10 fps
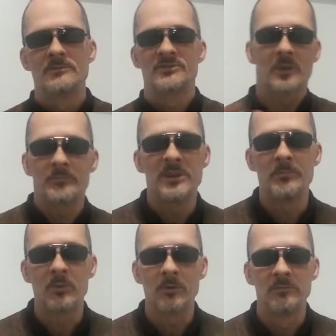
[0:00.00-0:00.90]
Some
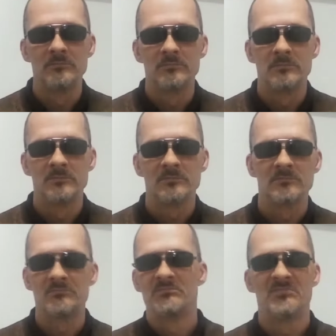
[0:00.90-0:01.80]
people
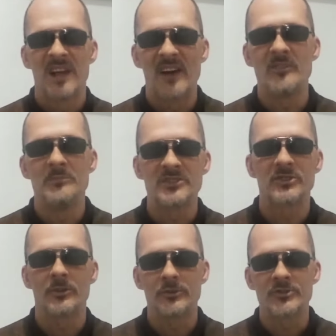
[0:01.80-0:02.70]
have a
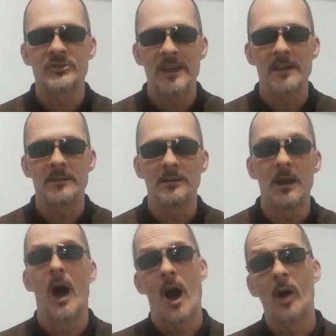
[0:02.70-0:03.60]

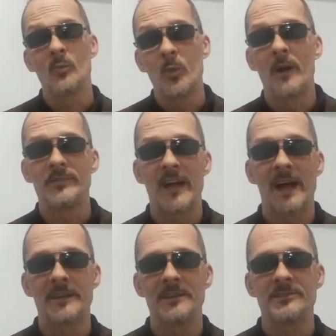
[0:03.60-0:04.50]
misunderstanding on what
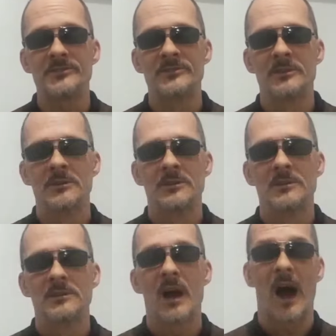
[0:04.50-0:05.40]
that is.
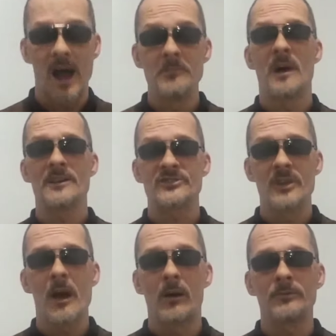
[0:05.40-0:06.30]
I
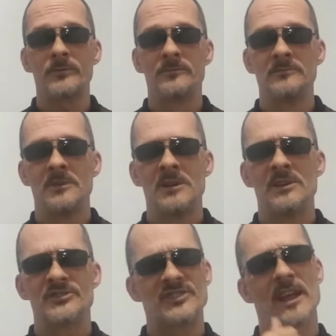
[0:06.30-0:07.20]
myself,
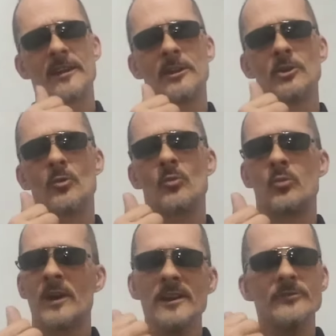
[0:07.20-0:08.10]
standing
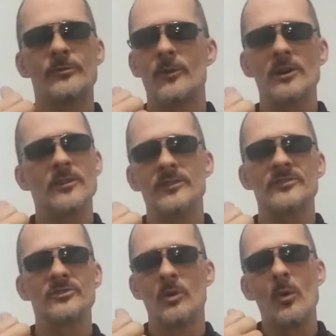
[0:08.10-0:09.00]
right in front of
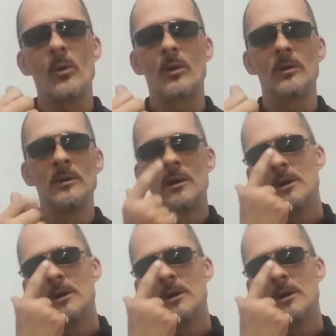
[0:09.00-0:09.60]
this door,